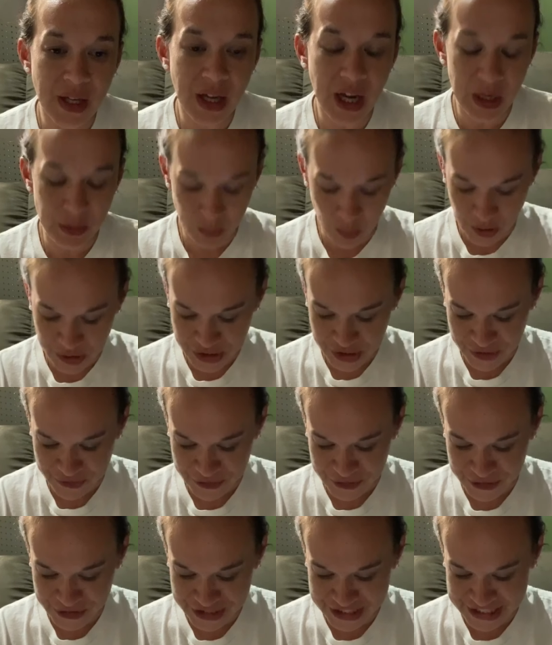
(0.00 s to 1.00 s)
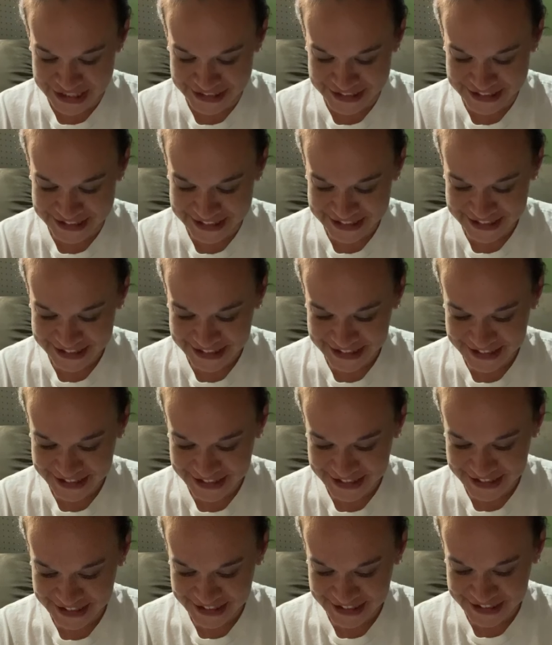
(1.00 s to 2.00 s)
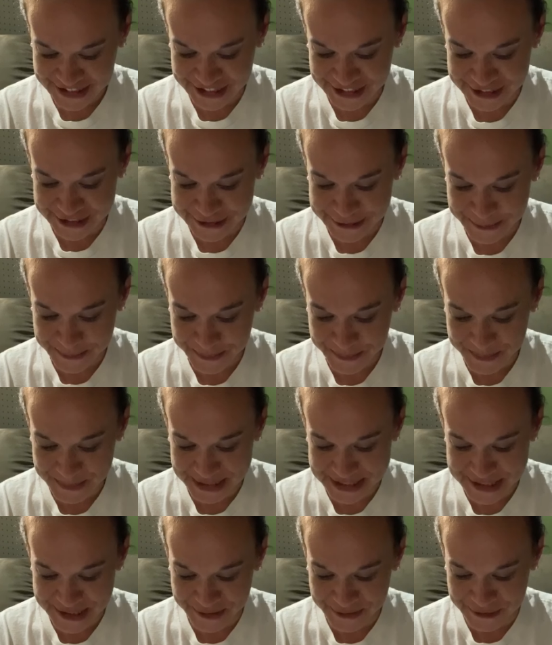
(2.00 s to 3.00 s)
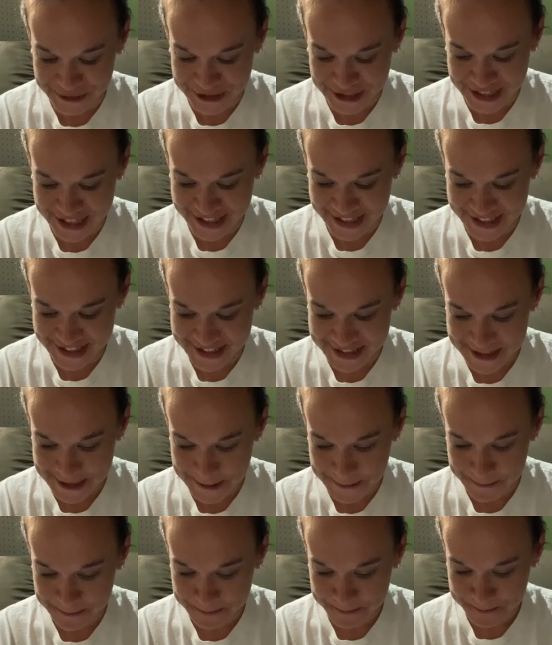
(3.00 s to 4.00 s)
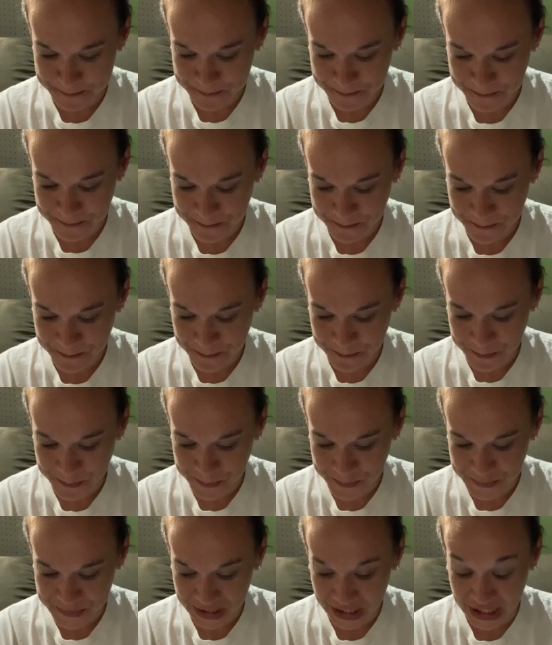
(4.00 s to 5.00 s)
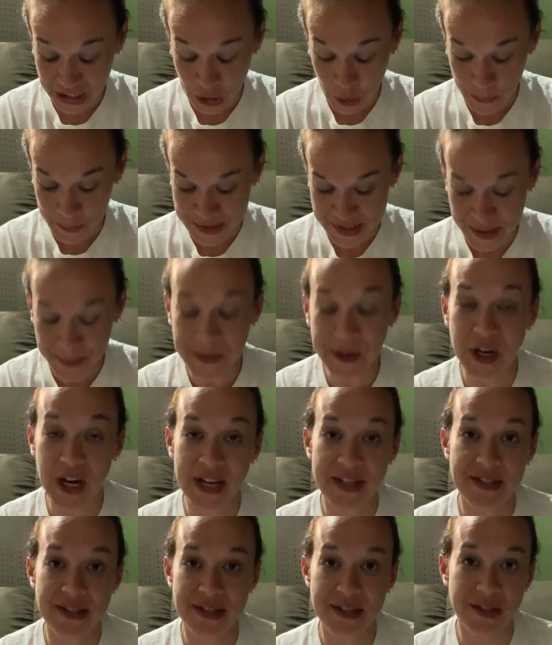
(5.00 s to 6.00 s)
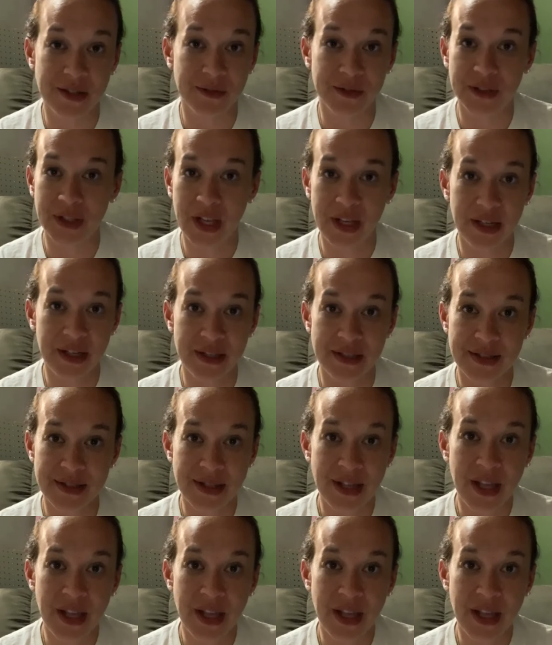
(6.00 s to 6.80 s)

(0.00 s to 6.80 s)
also wrote down, you know, my silver linings. It opens up your eyes to silver linings.